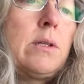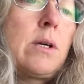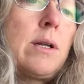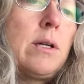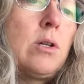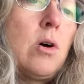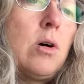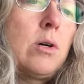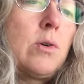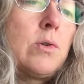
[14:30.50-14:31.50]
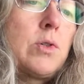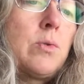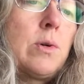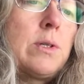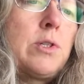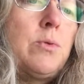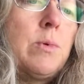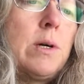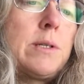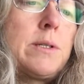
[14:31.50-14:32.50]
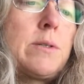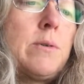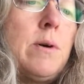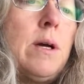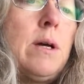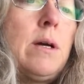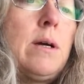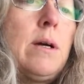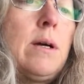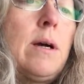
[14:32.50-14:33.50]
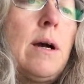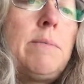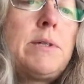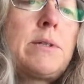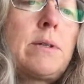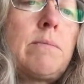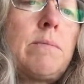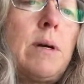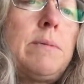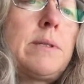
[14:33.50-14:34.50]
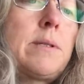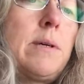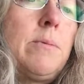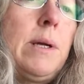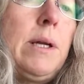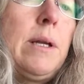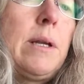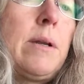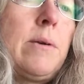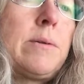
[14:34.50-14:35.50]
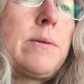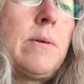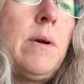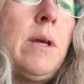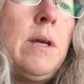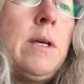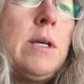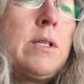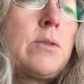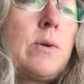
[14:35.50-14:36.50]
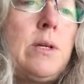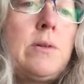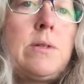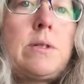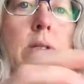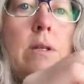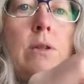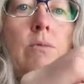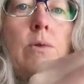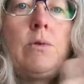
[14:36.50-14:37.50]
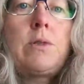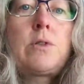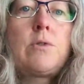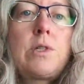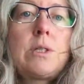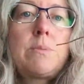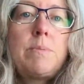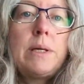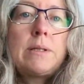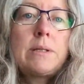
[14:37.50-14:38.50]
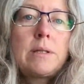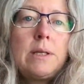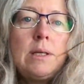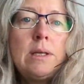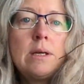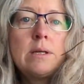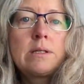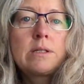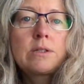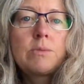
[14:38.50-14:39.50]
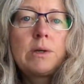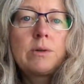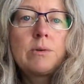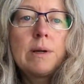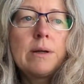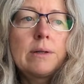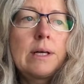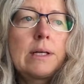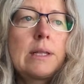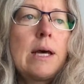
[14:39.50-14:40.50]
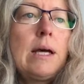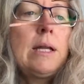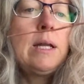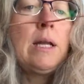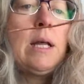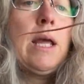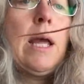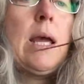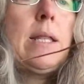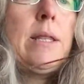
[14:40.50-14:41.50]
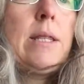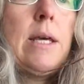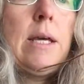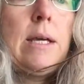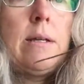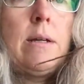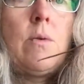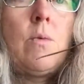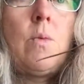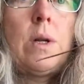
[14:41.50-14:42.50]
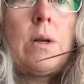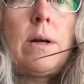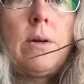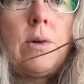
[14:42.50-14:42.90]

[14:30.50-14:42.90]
kind of long or short as you want. So I'm just kind of winging it here. So here's the roots. They're just basically squiggled around like that. And then what I'm